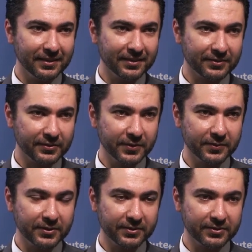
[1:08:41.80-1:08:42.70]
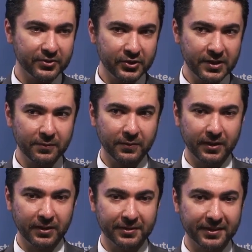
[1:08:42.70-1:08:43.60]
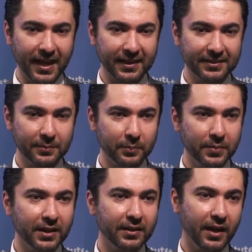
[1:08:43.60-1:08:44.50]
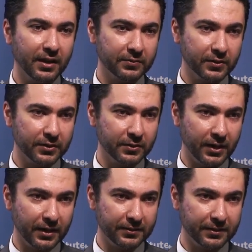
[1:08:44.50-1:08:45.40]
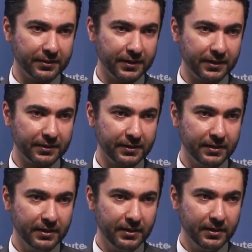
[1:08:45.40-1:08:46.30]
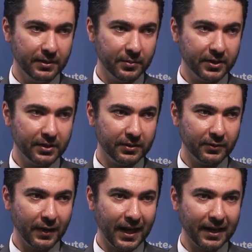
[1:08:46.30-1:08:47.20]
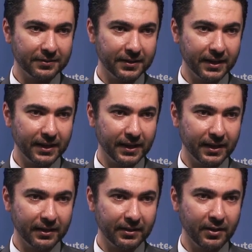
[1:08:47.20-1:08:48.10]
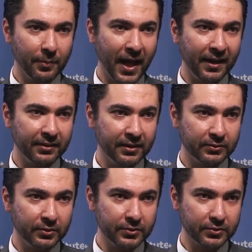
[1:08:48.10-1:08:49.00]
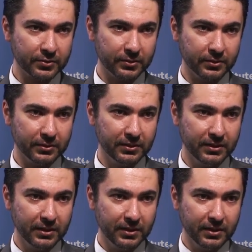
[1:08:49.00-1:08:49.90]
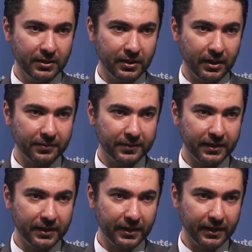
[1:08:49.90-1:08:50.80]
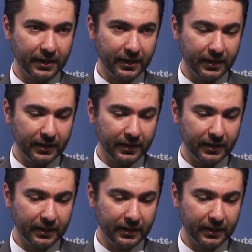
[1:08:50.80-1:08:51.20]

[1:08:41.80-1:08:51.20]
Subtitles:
if this regime falls, that's a big gain for the United States. Because you have the command and control of the